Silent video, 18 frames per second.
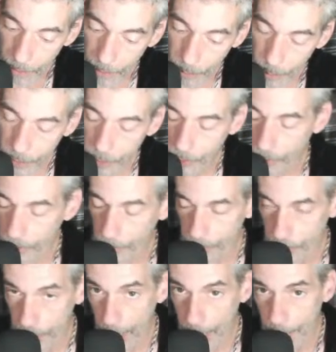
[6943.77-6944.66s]
Which is a
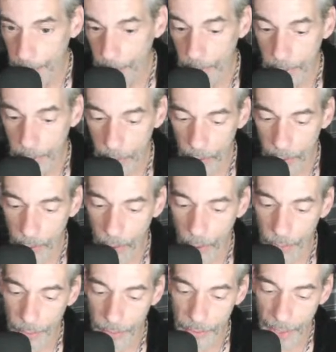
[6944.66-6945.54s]
shame, because look at
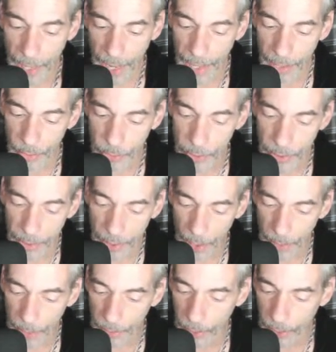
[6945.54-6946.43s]
all this energy
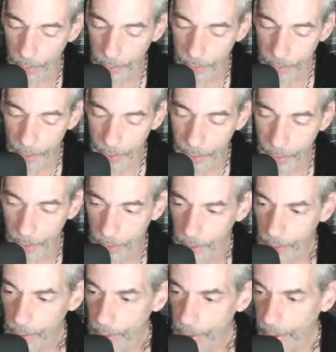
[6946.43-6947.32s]
down here. It's like
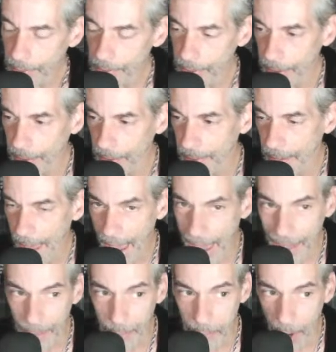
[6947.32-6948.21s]
an
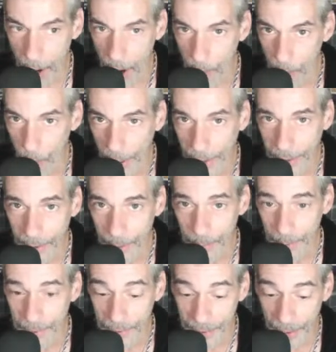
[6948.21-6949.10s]
atom bomb waiting to
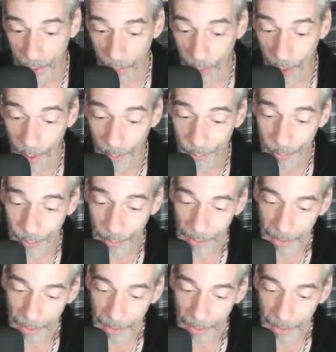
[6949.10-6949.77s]
be set off.